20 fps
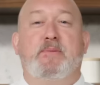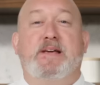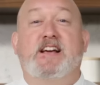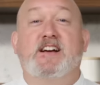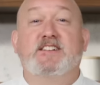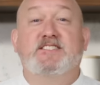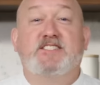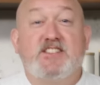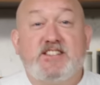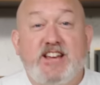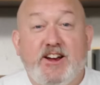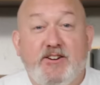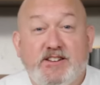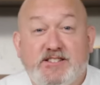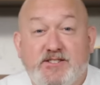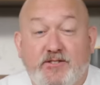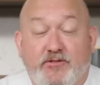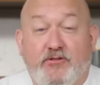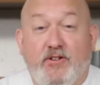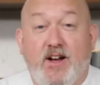Because the
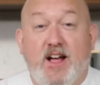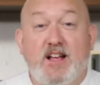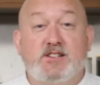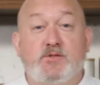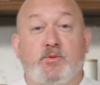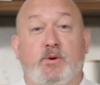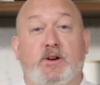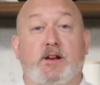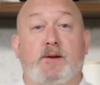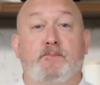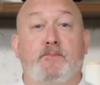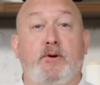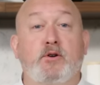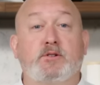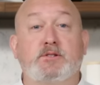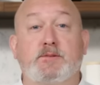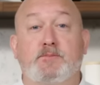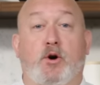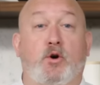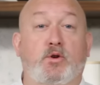cherries are fresh, we're gonna
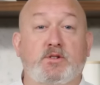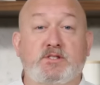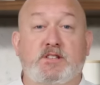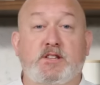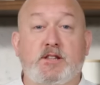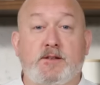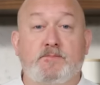poke some holes in